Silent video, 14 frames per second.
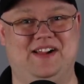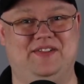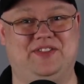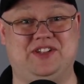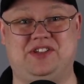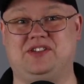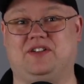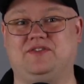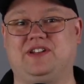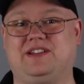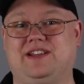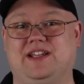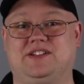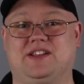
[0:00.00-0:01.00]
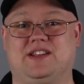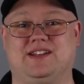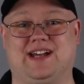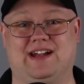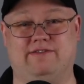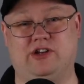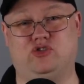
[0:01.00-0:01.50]
this is often linked to the
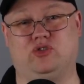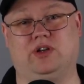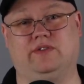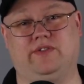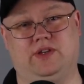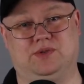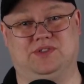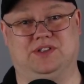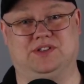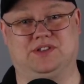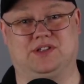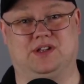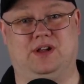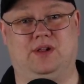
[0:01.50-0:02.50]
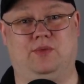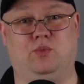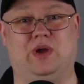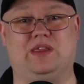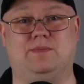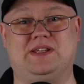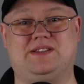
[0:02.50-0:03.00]
directory of users,
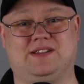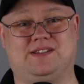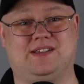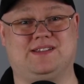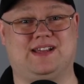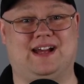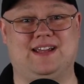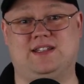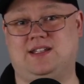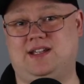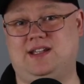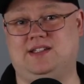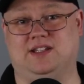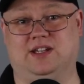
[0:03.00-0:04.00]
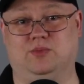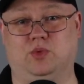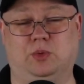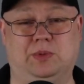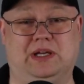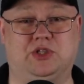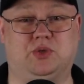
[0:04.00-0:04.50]
where the business's IT team will
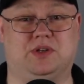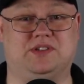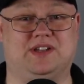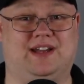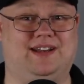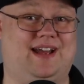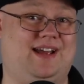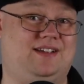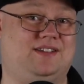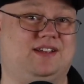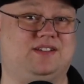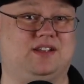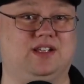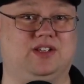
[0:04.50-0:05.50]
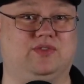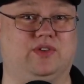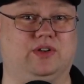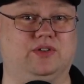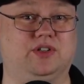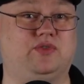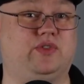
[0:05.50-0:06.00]
be able to assign access to these
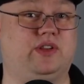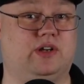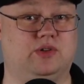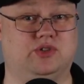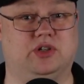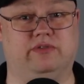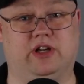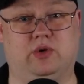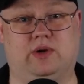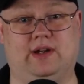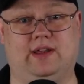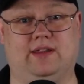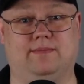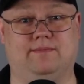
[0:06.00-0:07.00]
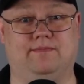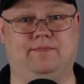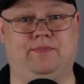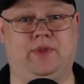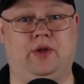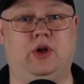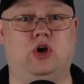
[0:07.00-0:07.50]
folders for those who require them,
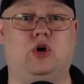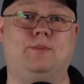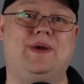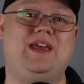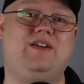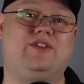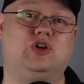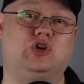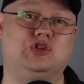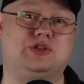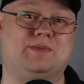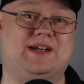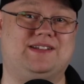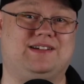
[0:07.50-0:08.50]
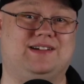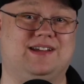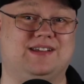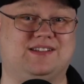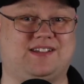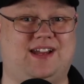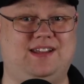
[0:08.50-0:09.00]
or may even automatically
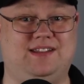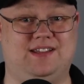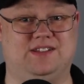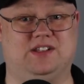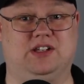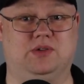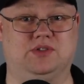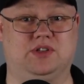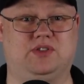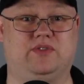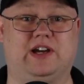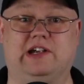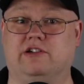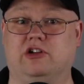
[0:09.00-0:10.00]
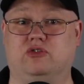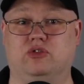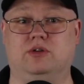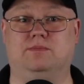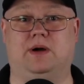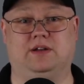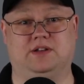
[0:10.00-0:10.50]
assign these to users via a
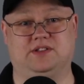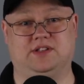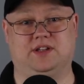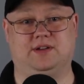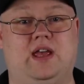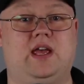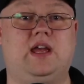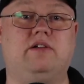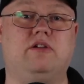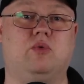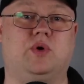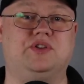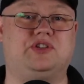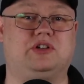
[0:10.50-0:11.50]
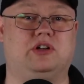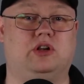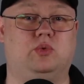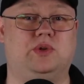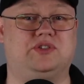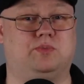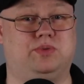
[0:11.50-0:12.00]
group policy. Here at Wantacall,
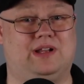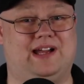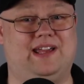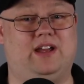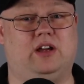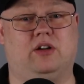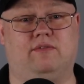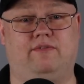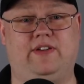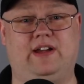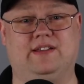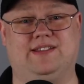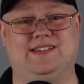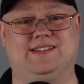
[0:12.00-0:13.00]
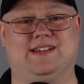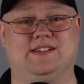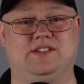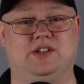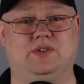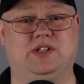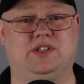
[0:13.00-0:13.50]
we supply and configure these
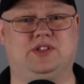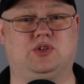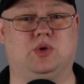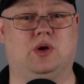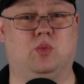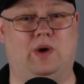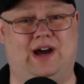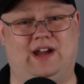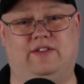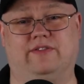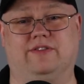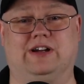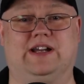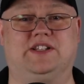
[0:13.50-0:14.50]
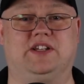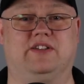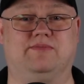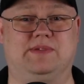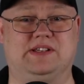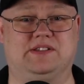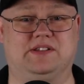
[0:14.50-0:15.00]
NAS units to a wide variety
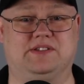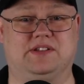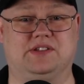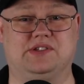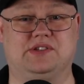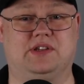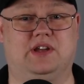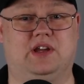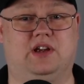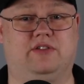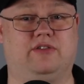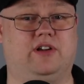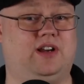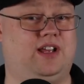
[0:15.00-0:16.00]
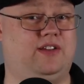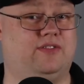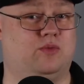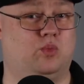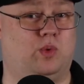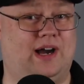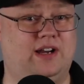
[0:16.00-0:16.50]
of businesses, for an
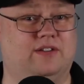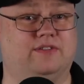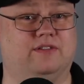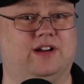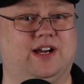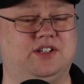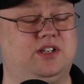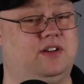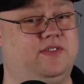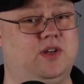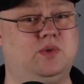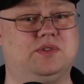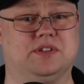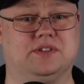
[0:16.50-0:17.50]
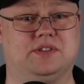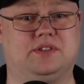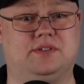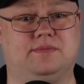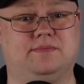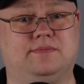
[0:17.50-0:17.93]
even wider variety of users.